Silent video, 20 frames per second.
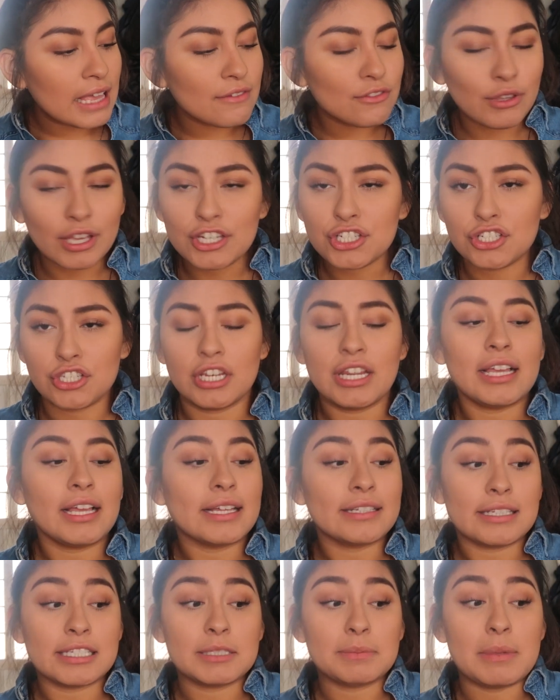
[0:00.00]
And I shouldn't,
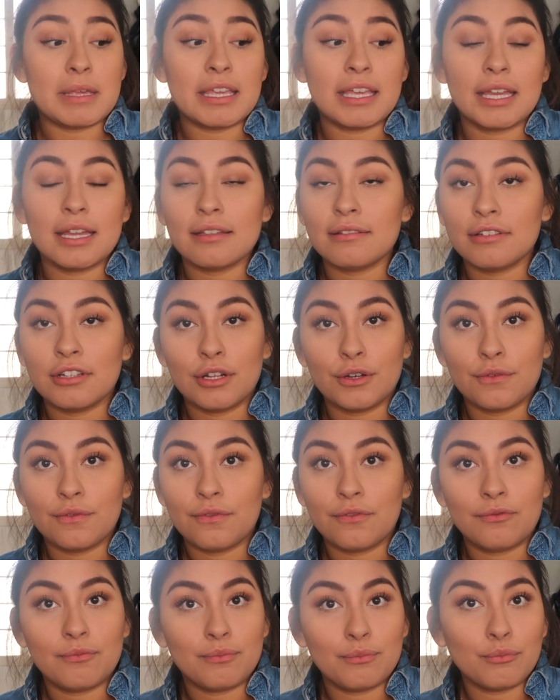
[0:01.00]
because I speak it, you
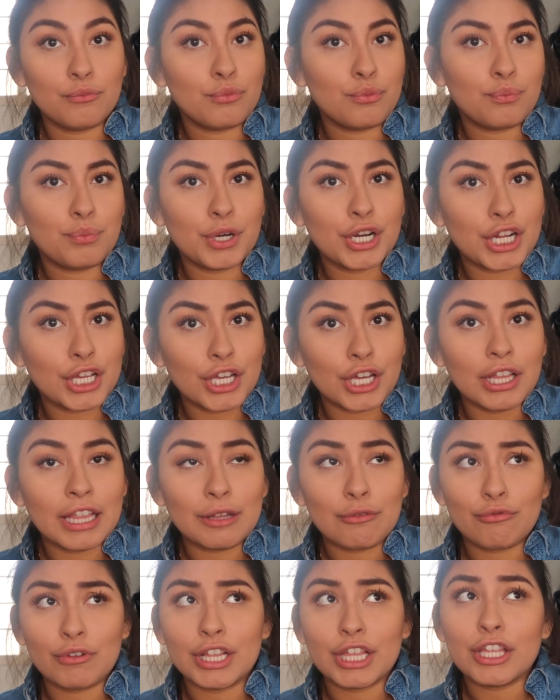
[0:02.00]
know, pretty good,
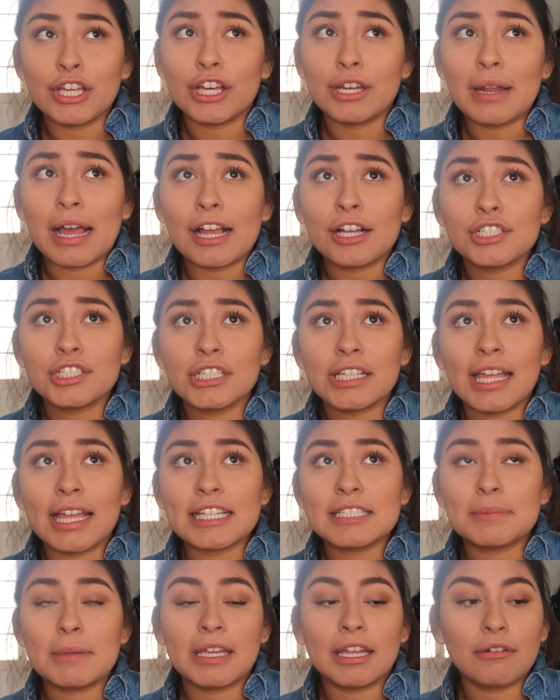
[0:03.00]
like really good actually.
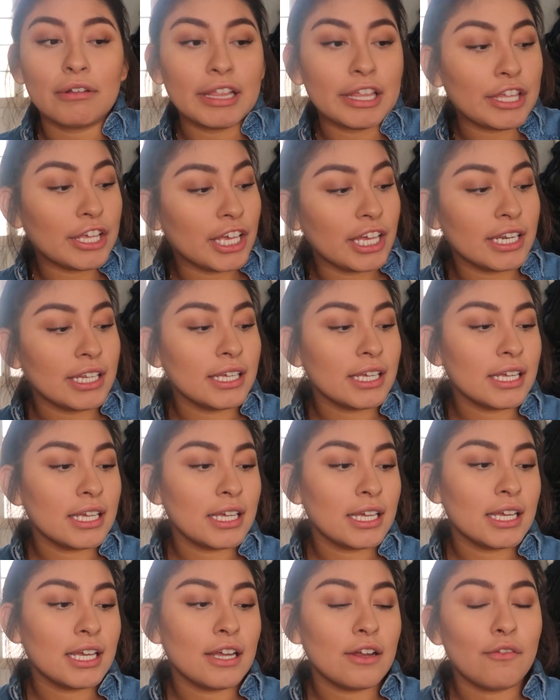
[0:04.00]
I speak it really good
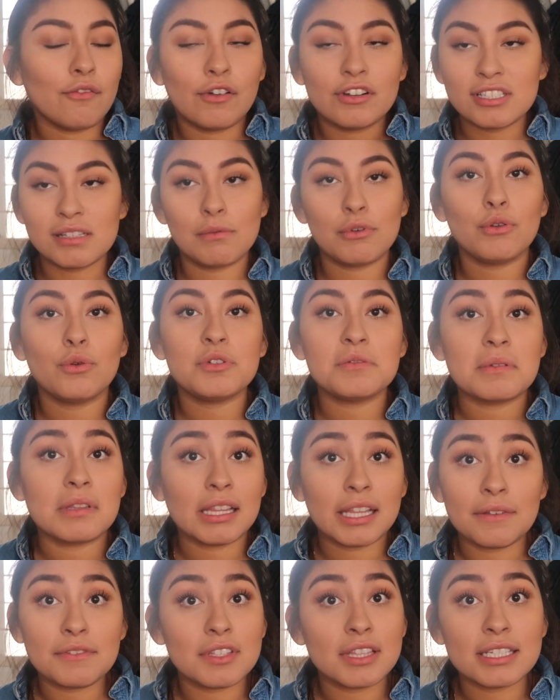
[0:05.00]
for someone who
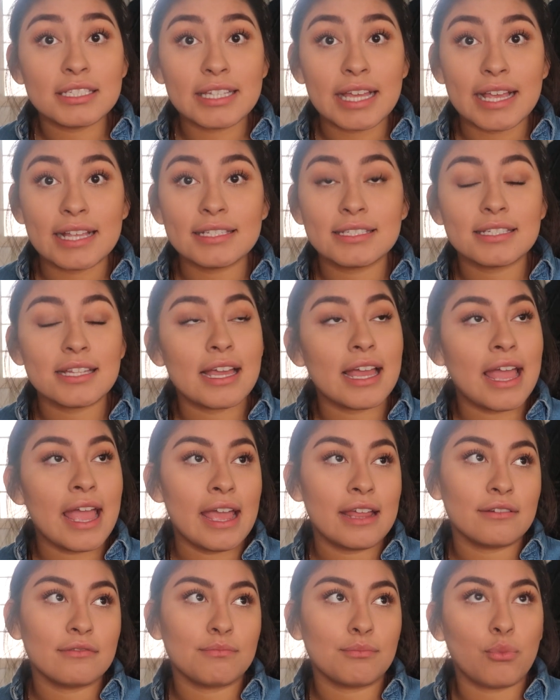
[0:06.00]
lives in the States
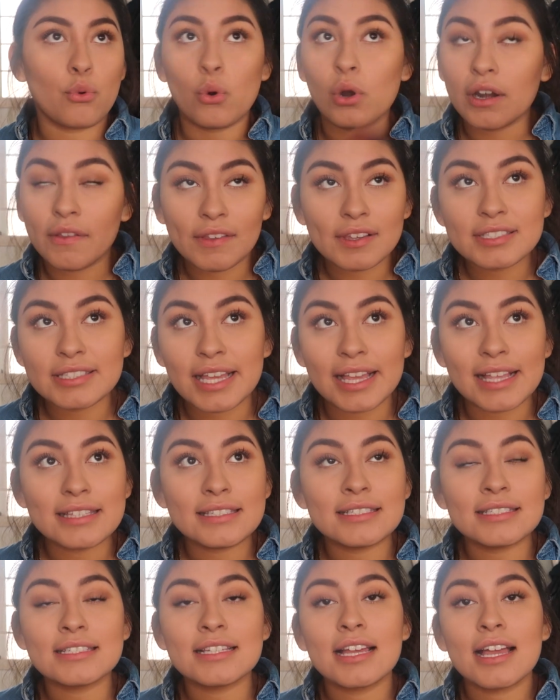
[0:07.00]
and born in the
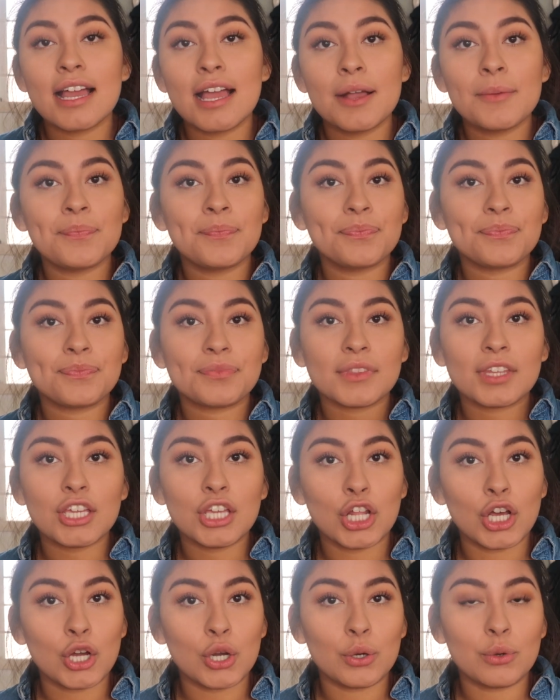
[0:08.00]
States.
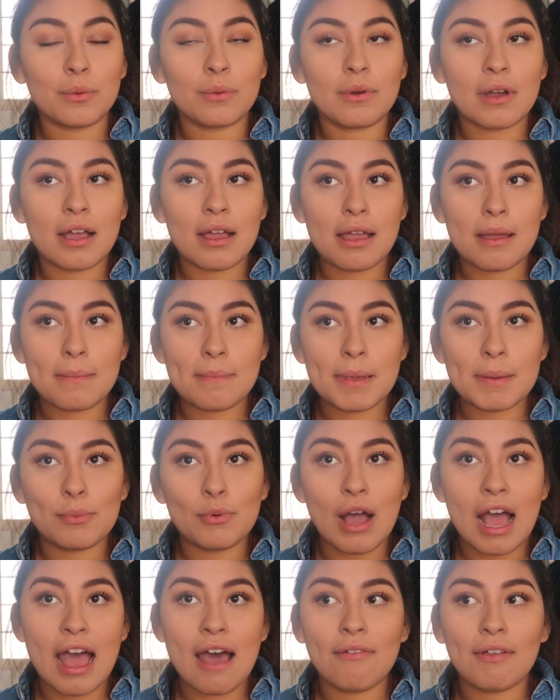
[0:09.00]
You know,
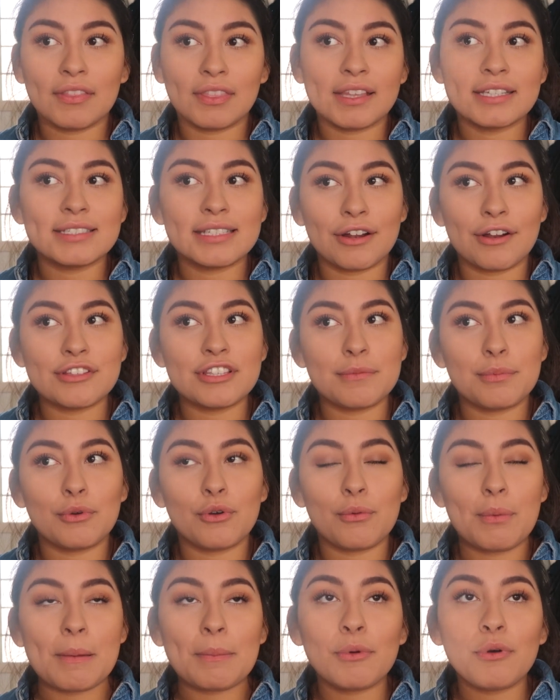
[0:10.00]
people have like the
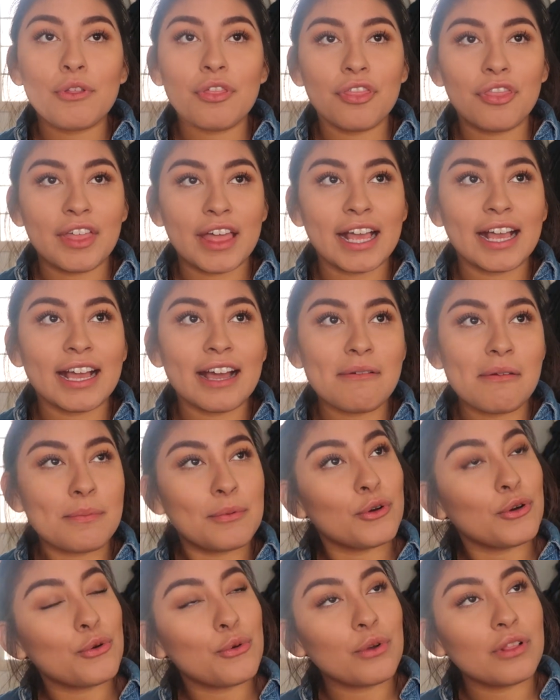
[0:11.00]
stereotypical, people would think of
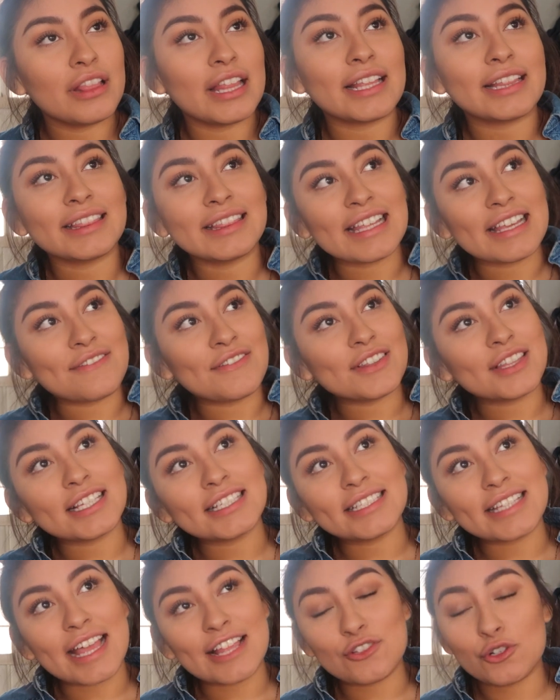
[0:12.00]
people who like live in
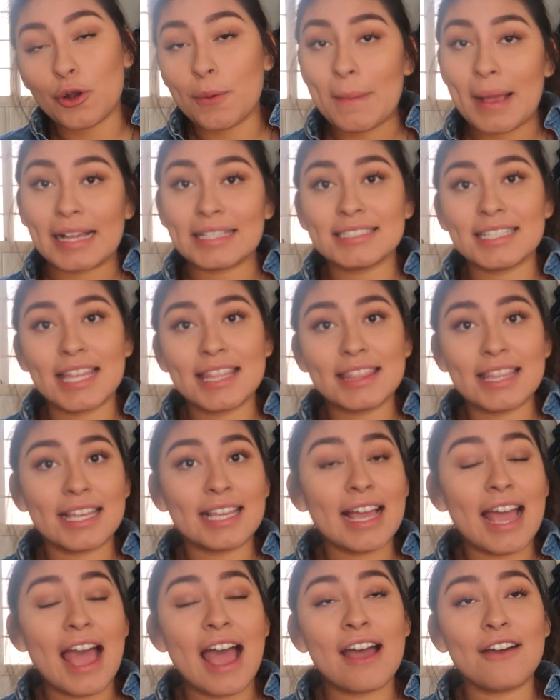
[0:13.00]
the States or are Mexican,
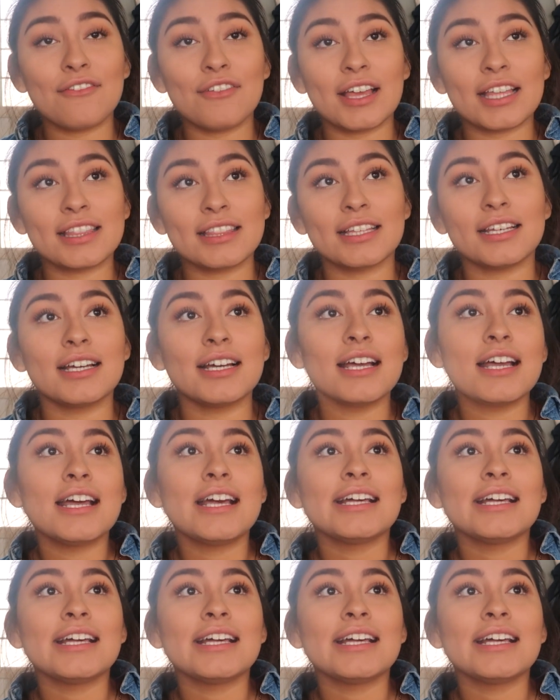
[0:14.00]
they have like the